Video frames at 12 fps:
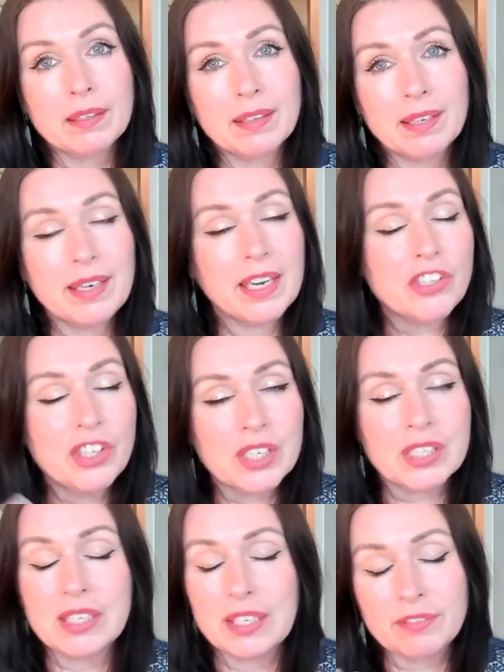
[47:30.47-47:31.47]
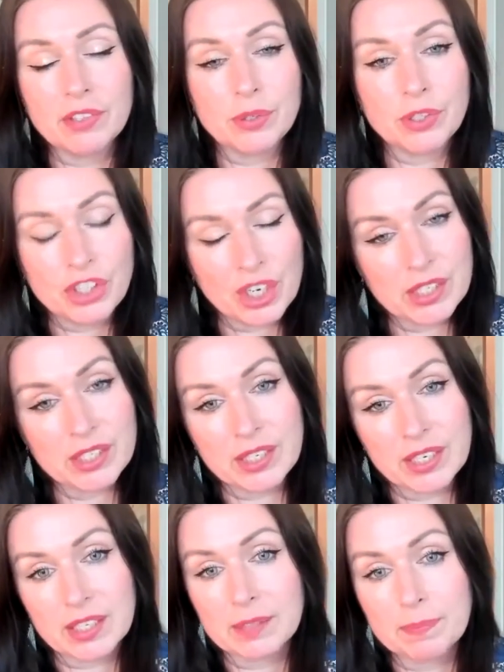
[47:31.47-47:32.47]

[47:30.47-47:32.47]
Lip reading: connection doesn't even do it justice,